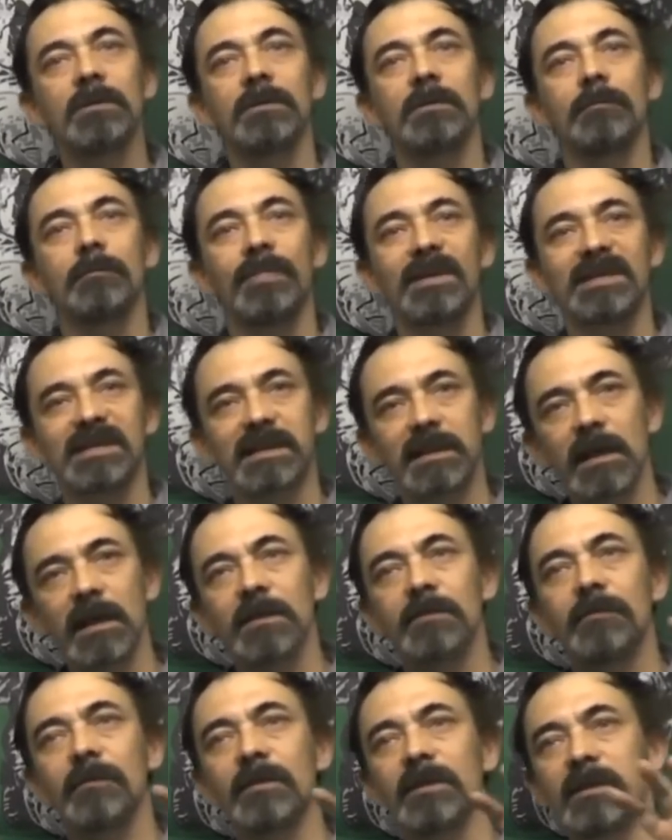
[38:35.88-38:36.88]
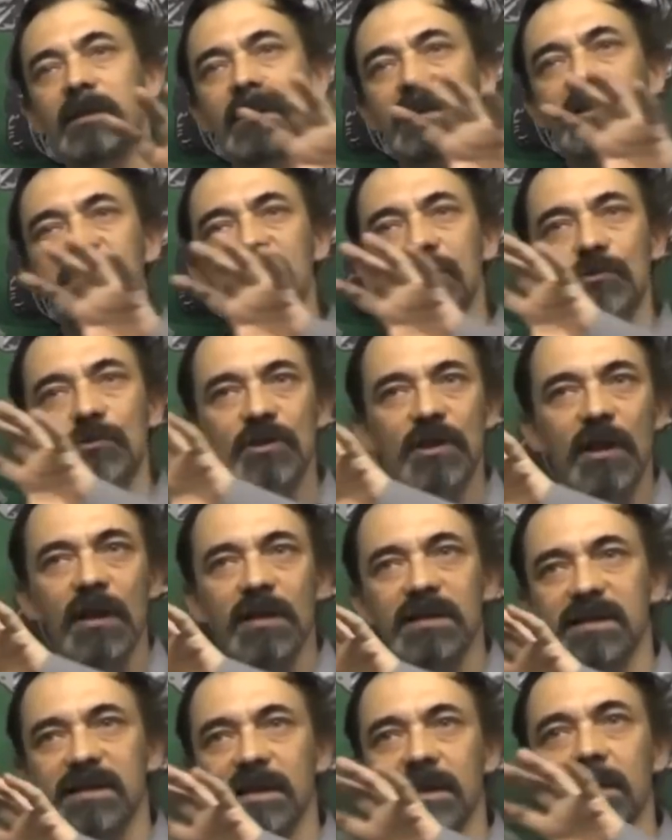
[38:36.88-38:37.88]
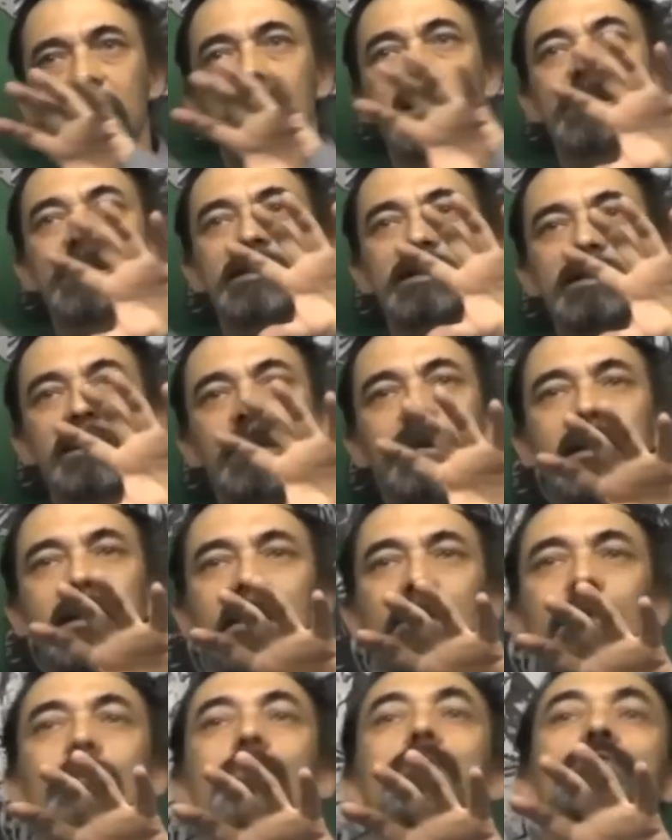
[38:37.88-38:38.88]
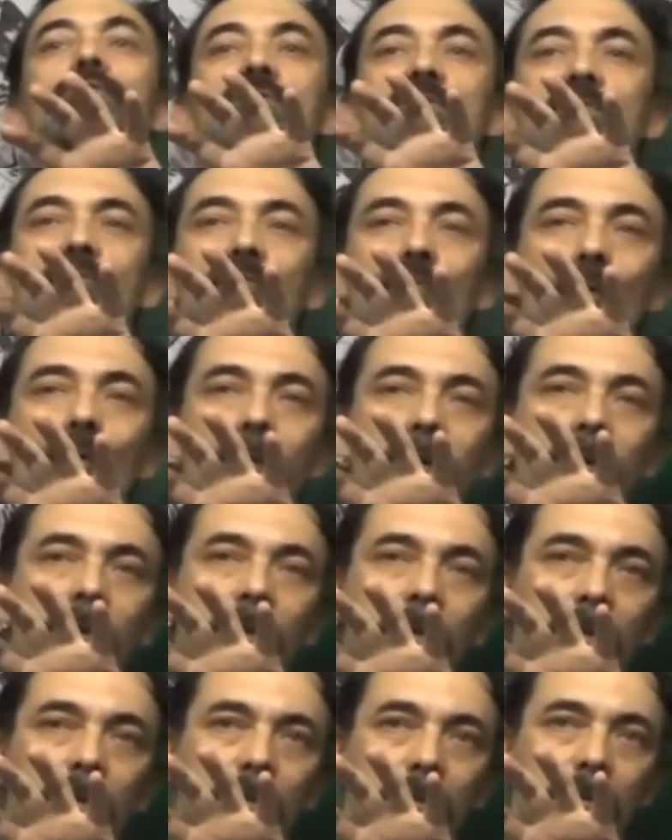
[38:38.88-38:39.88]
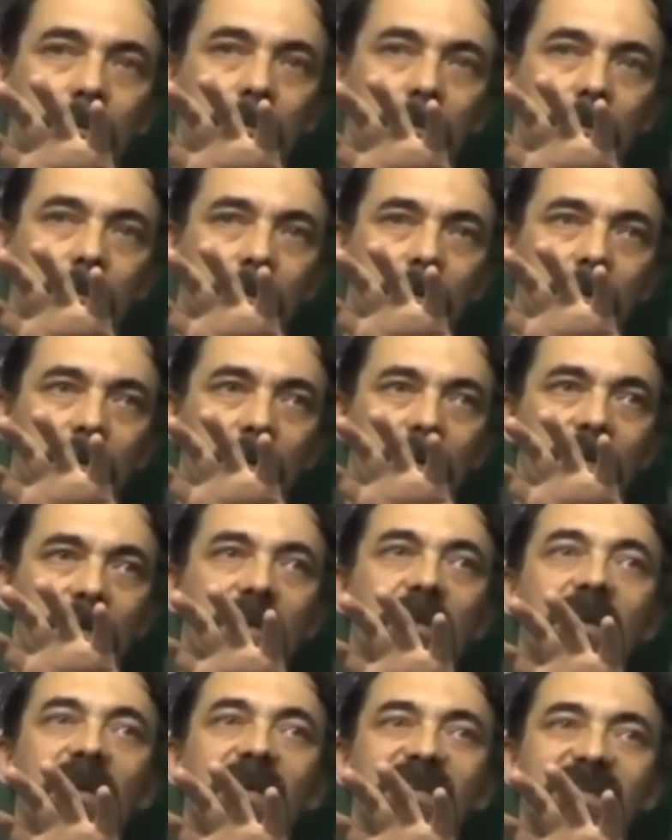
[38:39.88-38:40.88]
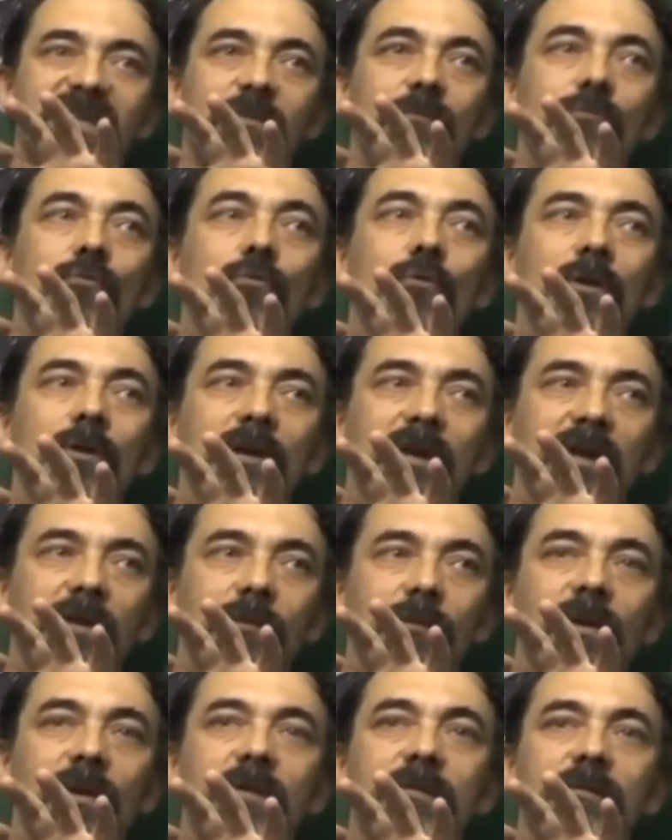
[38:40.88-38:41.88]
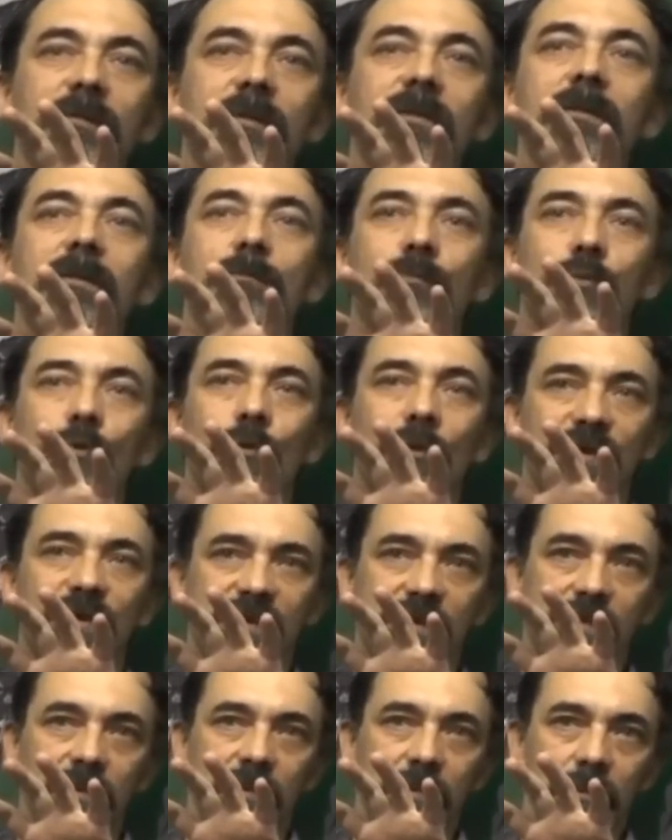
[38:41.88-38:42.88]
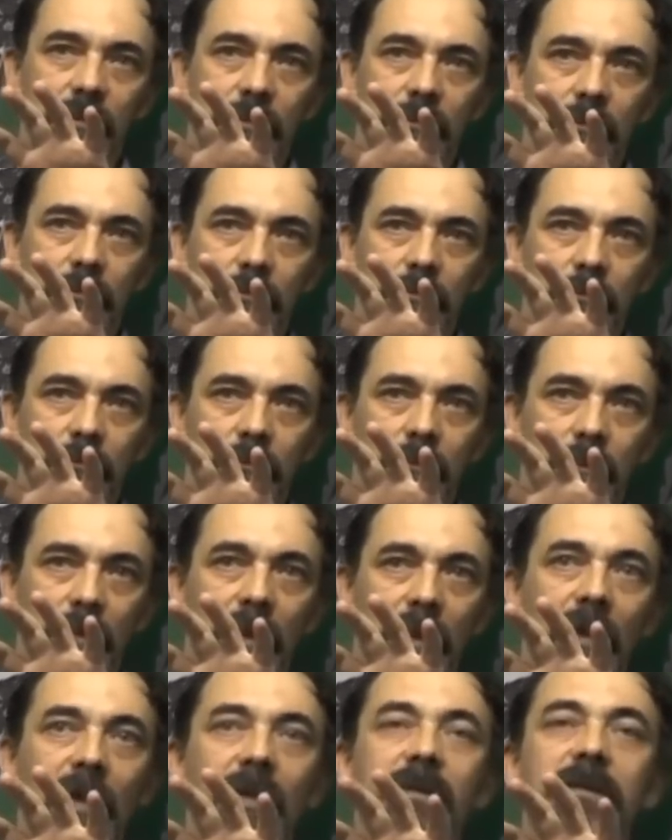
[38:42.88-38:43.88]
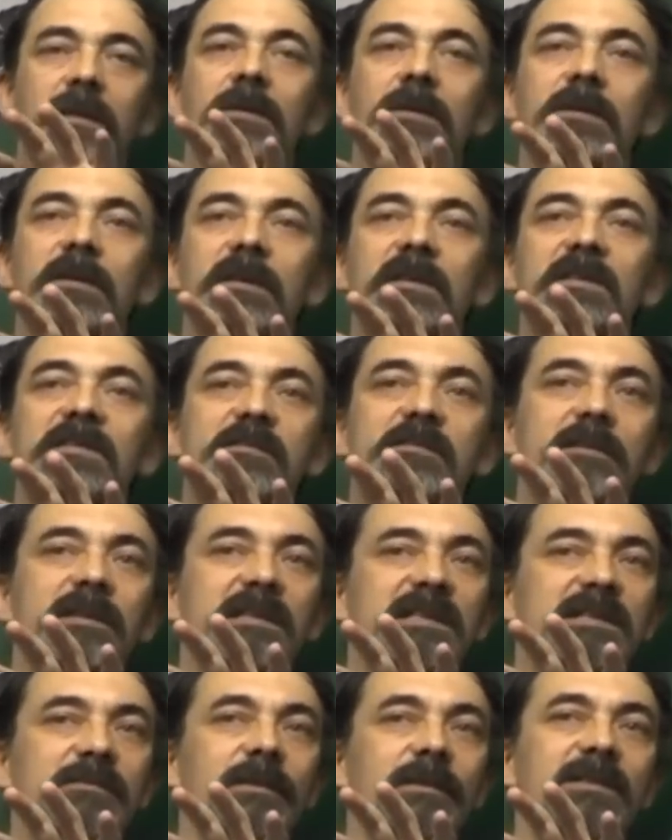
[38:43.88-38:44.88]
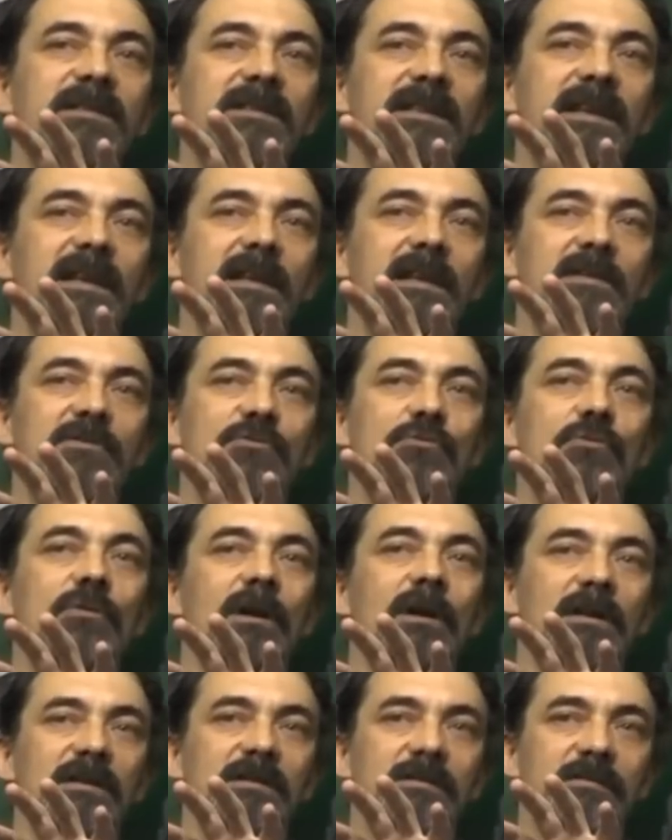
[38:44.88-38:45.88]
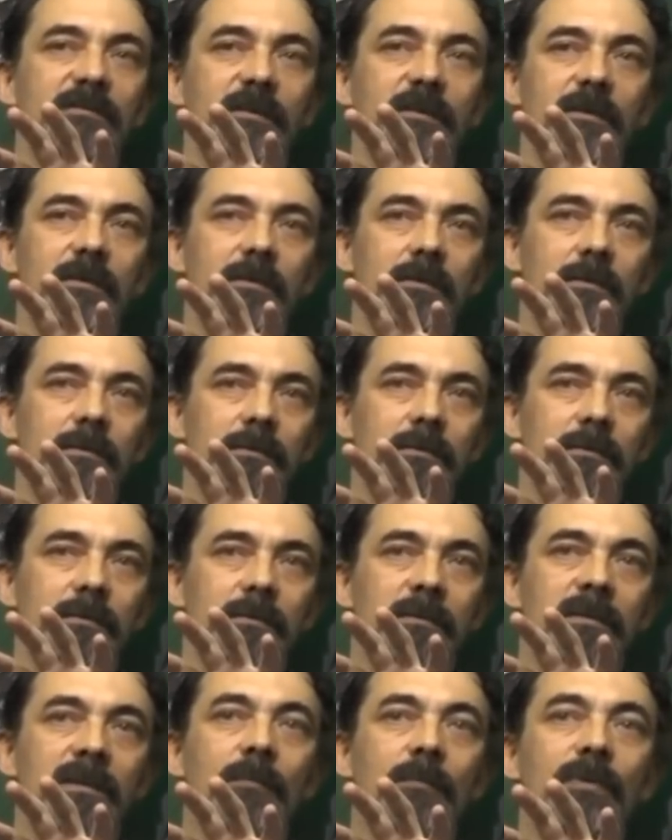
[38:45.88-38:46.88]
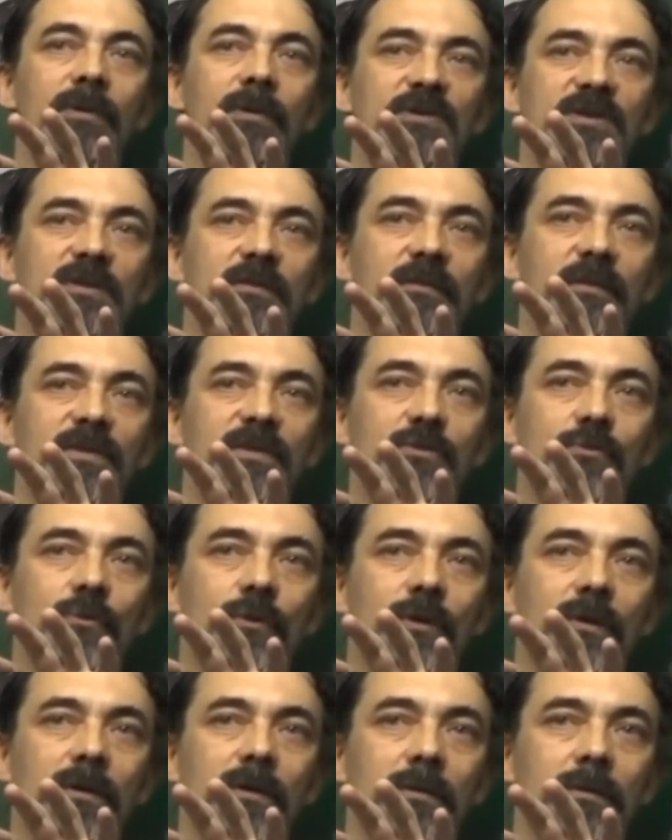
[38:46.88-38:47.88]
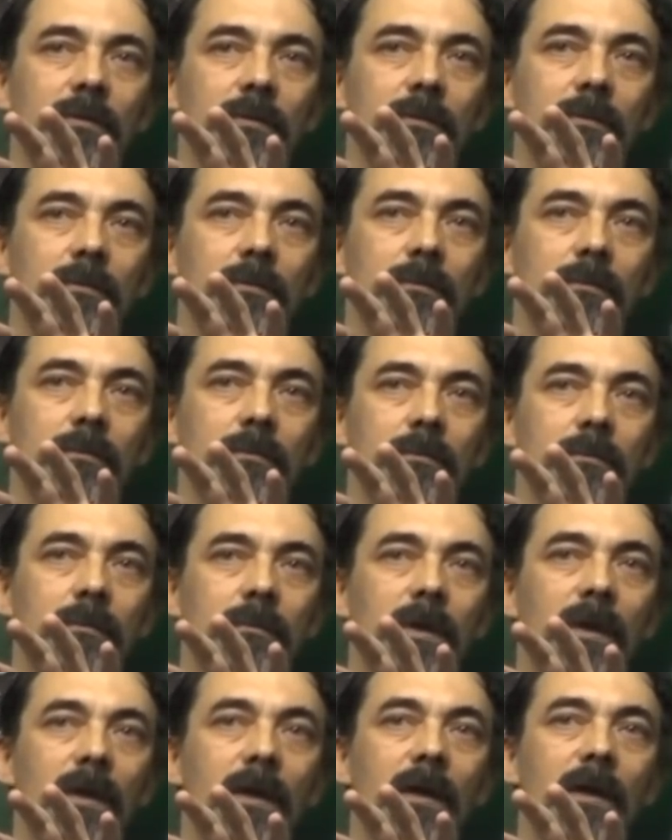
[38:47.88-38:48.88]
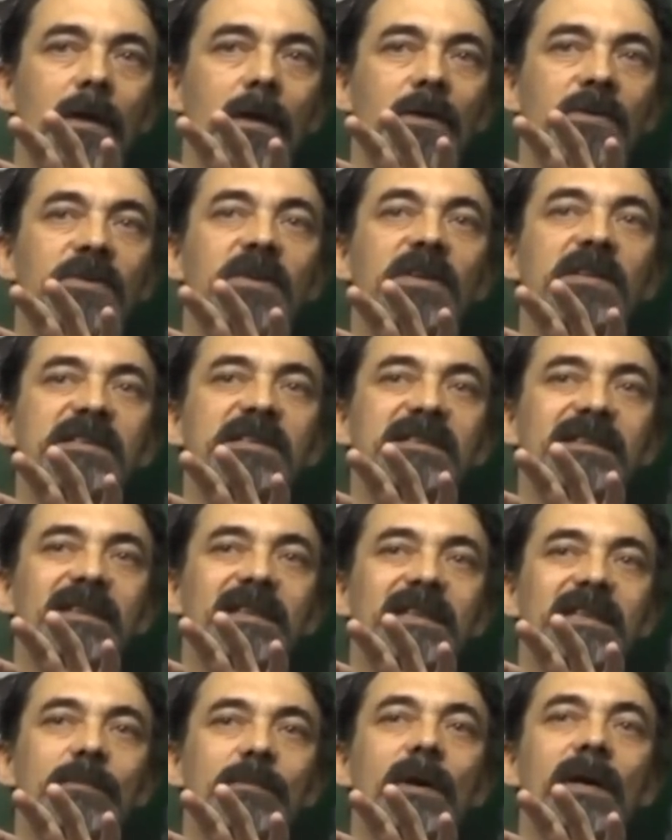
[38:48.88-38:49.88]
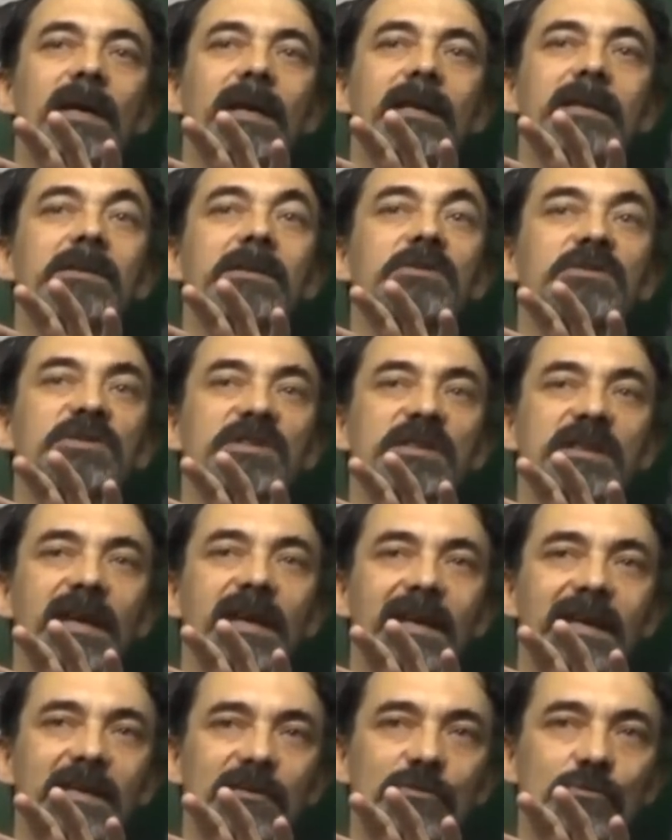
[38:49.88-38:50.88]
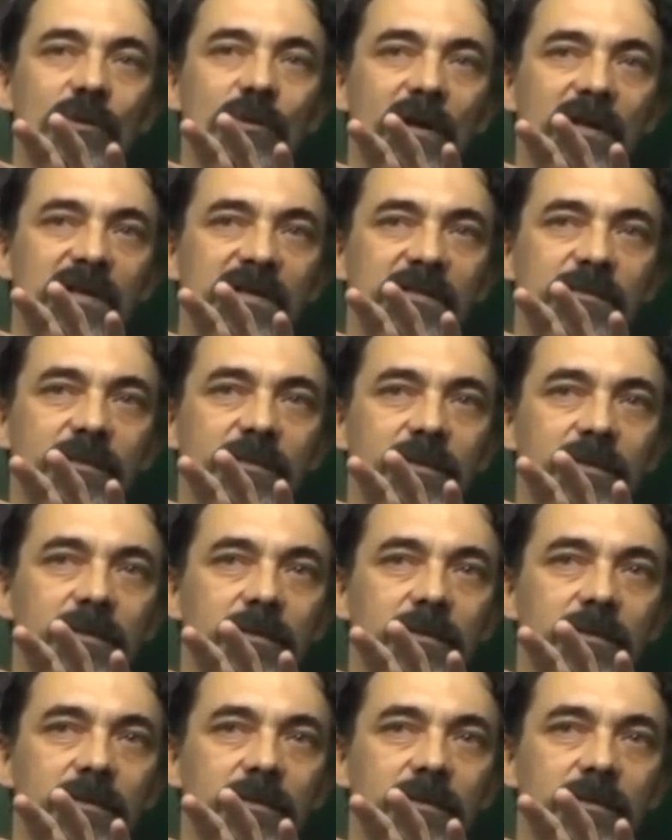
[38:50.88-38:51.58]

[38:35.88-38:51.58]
So that chain was destroyed, link by link. Syria is a key element in the chain. It's the only secular state remaining in the Middle East right now.